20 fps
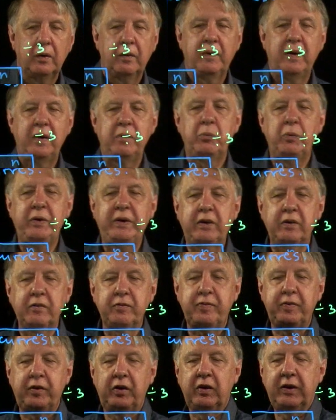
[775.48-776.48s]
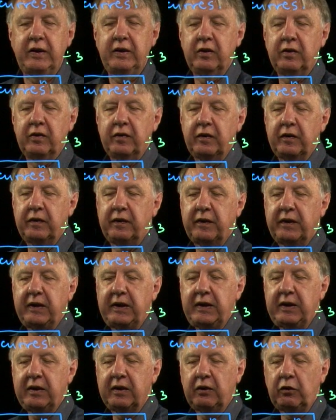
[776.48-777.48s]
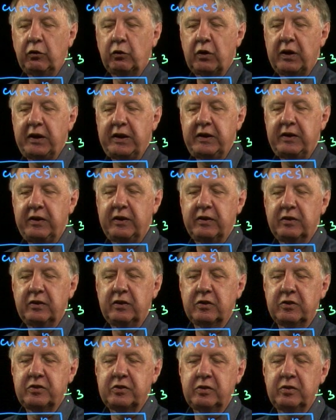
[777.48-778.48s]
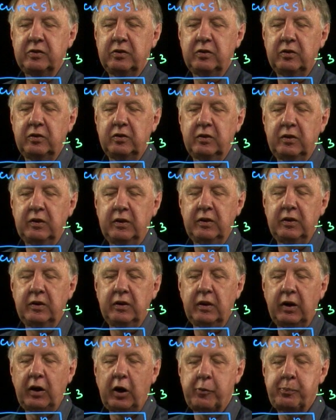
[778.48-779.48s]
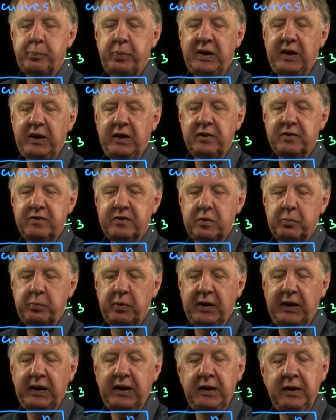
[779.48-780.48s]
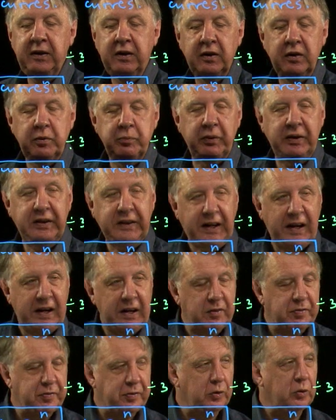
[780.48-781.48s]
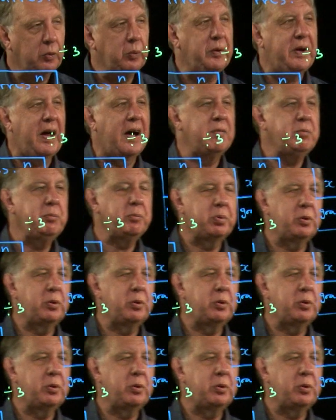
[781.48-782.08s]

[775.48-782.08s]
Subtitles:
then we can find that the gradient appears to be careful, we haven't